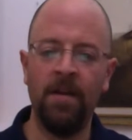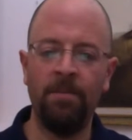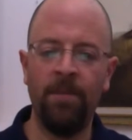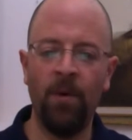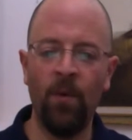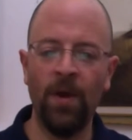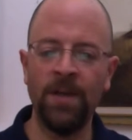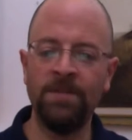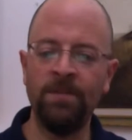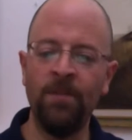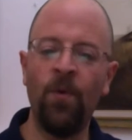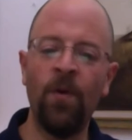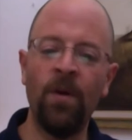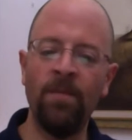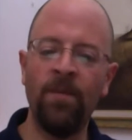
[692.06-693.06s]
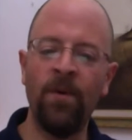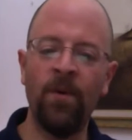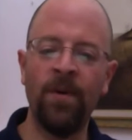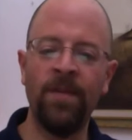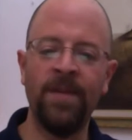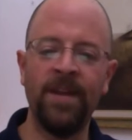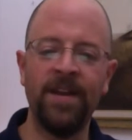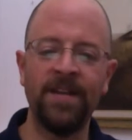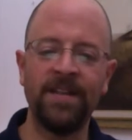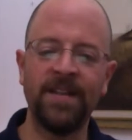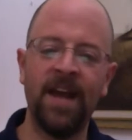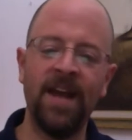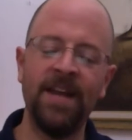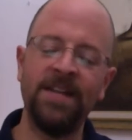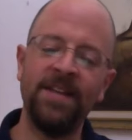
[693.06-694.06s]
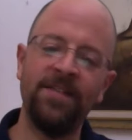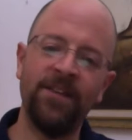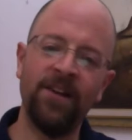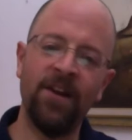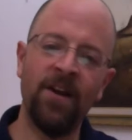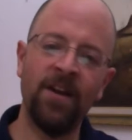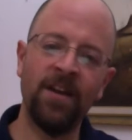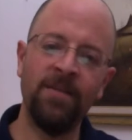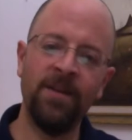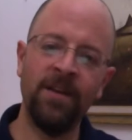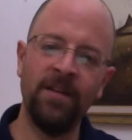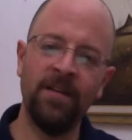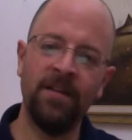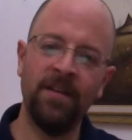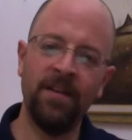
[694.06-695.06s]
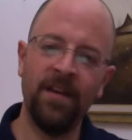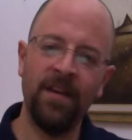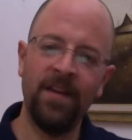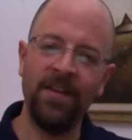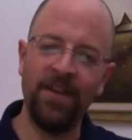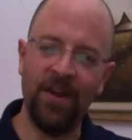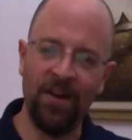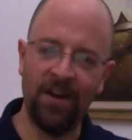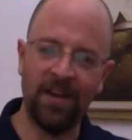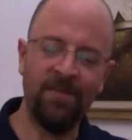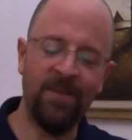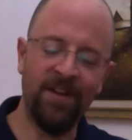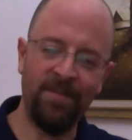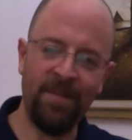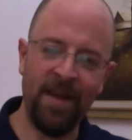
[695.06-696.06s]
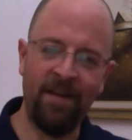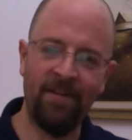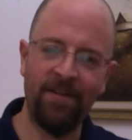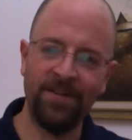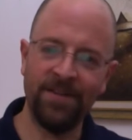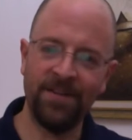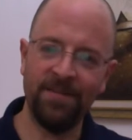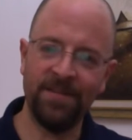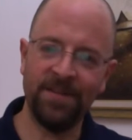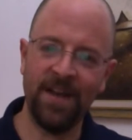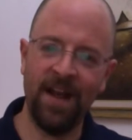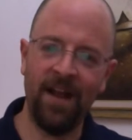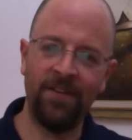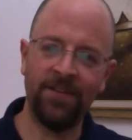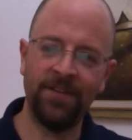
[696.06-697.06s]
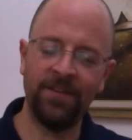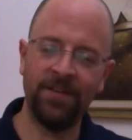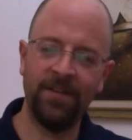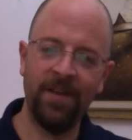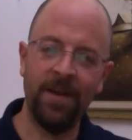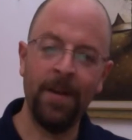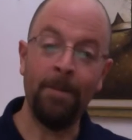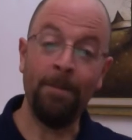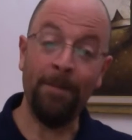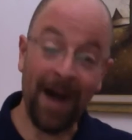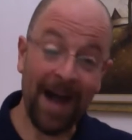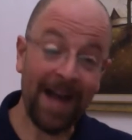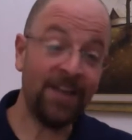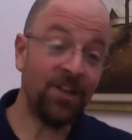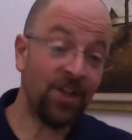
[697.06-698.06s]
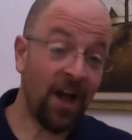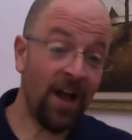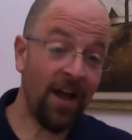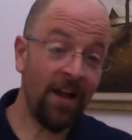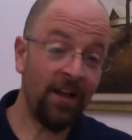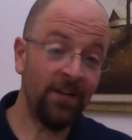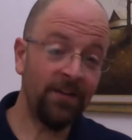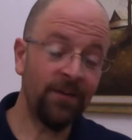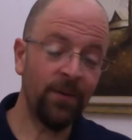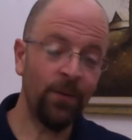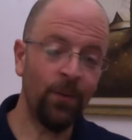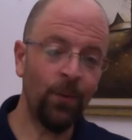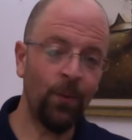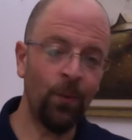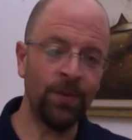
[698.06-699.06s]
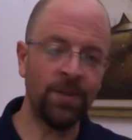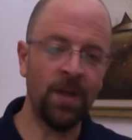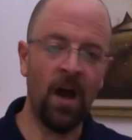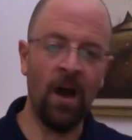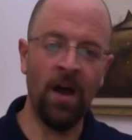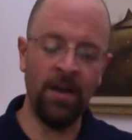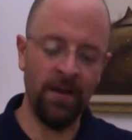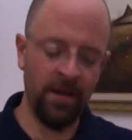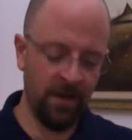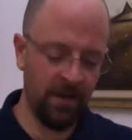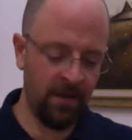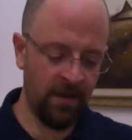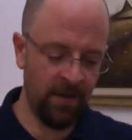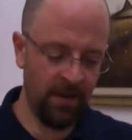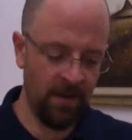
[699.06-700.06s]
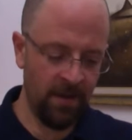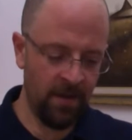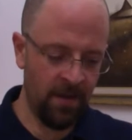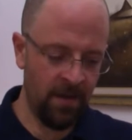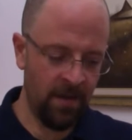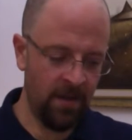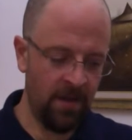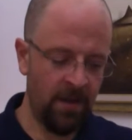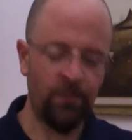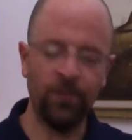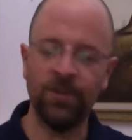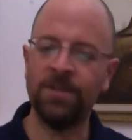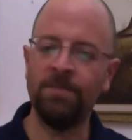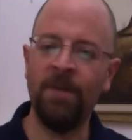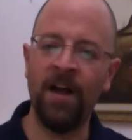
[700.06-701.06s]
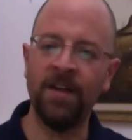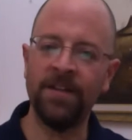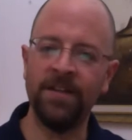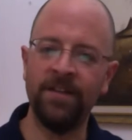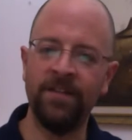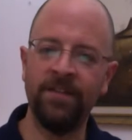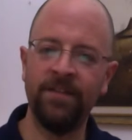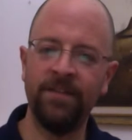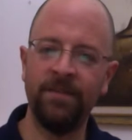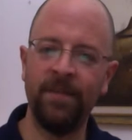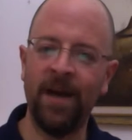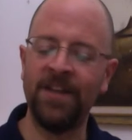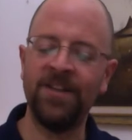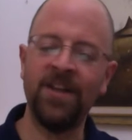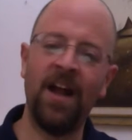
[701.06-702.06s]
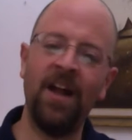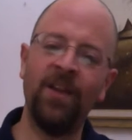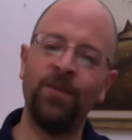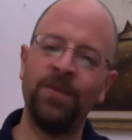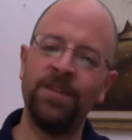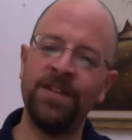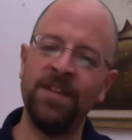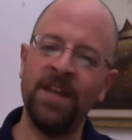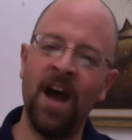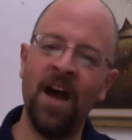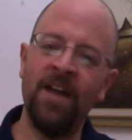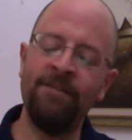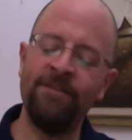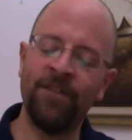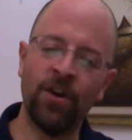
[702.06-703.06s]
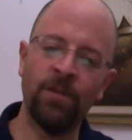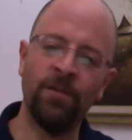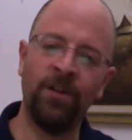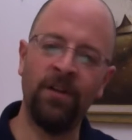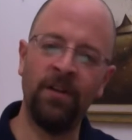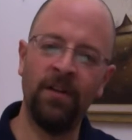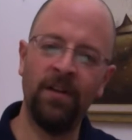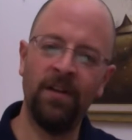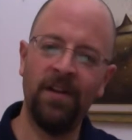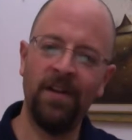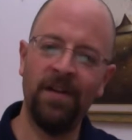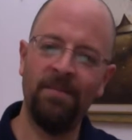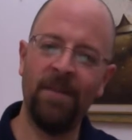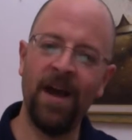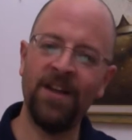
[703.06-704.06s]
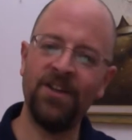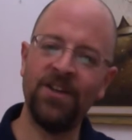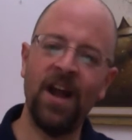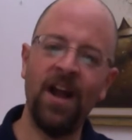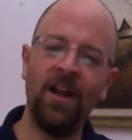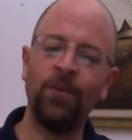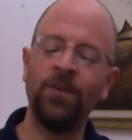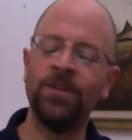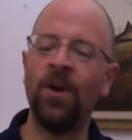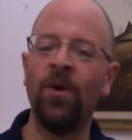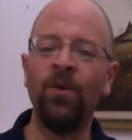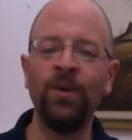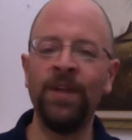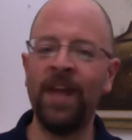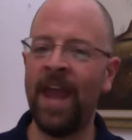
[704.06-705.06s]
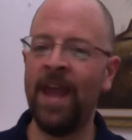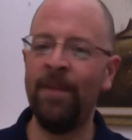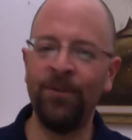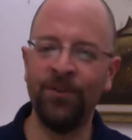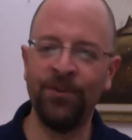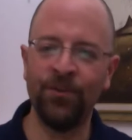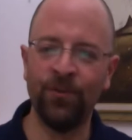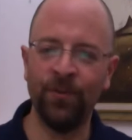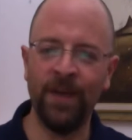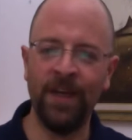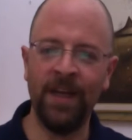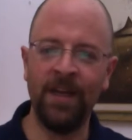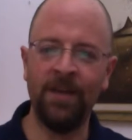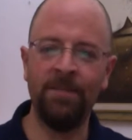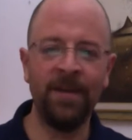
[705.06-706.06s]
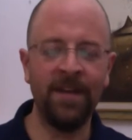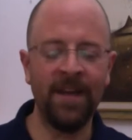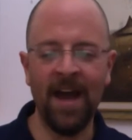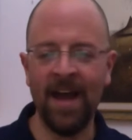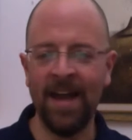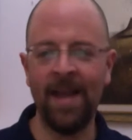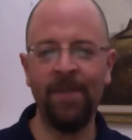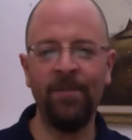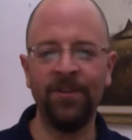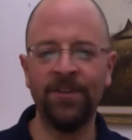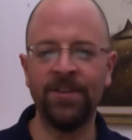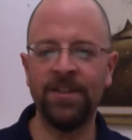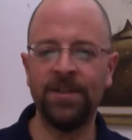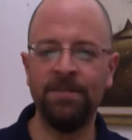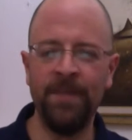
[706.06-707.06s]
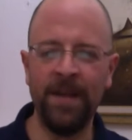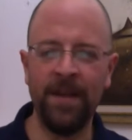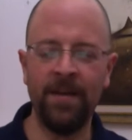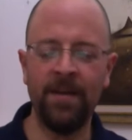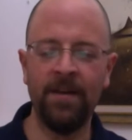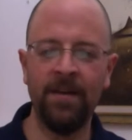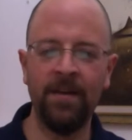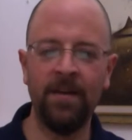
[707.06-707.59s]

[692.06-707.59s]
But what's more important than a scientific argument? The argument of parents themselves. My child was unresponsive. My child was nonverbal. My child was only able to read but not able to speak.